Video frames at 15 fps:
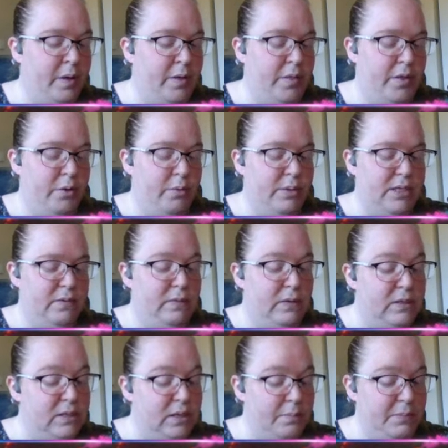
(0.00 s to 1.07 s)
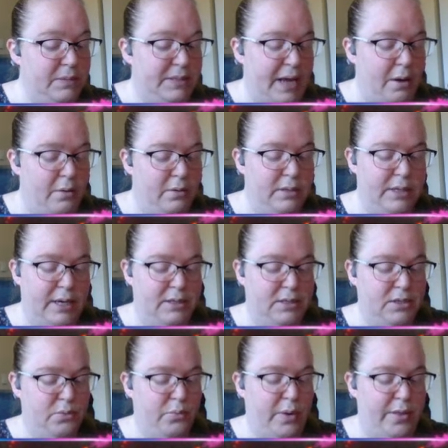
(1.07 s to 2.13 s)
There was even some doubt as
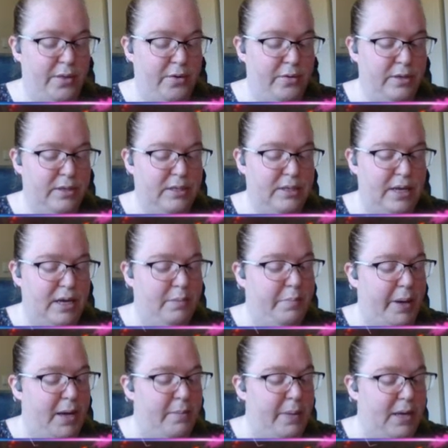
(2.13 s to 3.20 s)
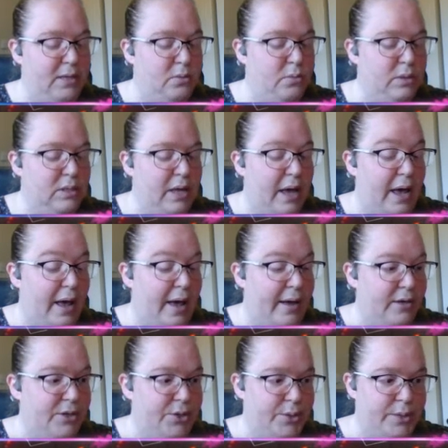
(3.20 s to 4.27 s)
to whether the said bypass was
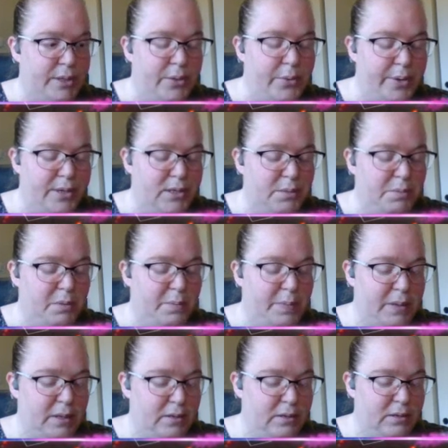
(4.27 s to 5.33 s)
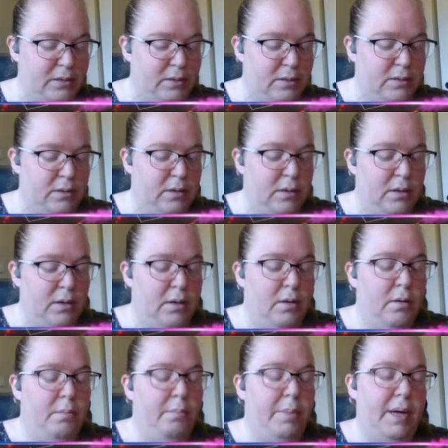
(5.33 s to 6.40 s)
actually going to be built,
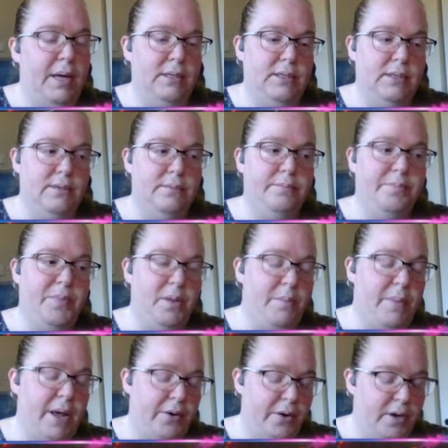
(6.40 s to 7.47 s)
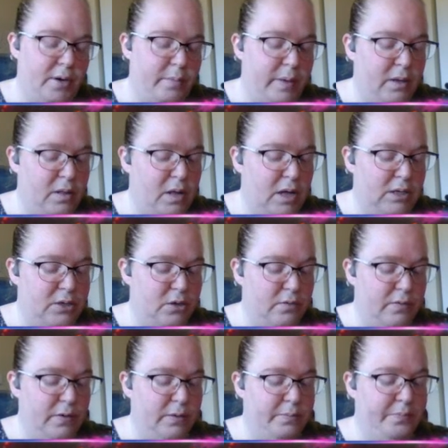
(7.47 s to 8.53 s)
but the matter had been glossed
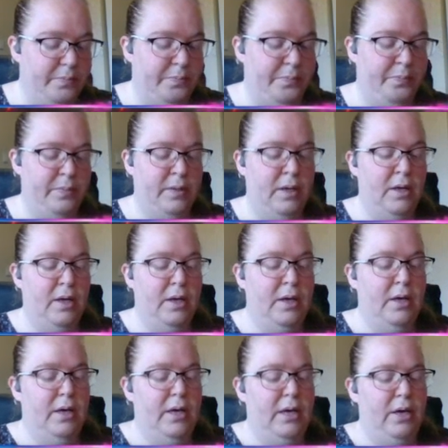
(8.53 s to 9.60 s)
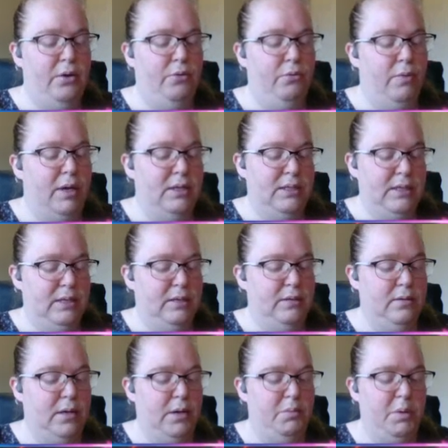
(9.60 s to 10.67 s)
over. He grunted,
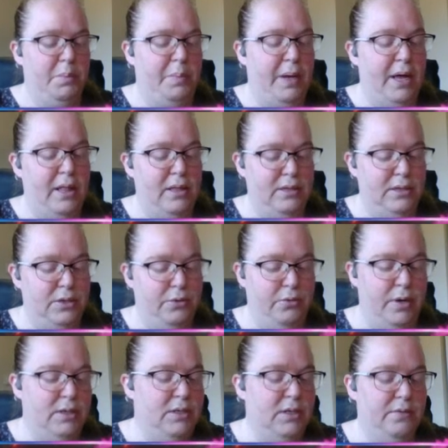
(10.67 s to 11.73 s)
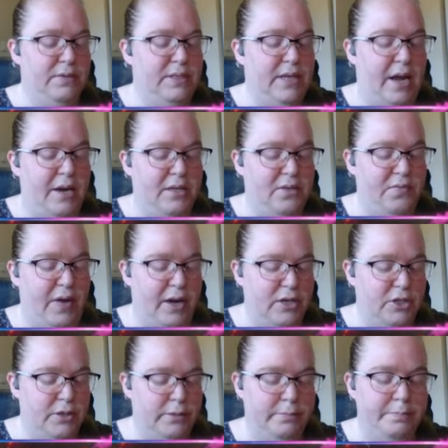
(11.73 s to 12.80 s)
a repellent grunt of
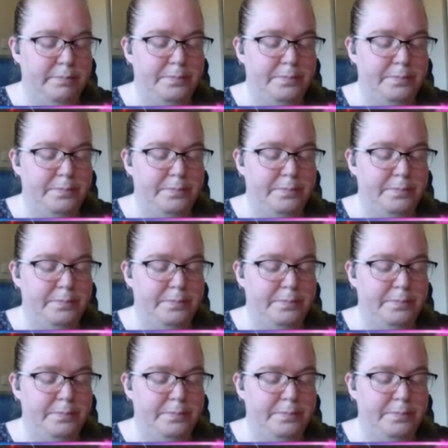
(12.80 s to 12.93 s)
satisfaction.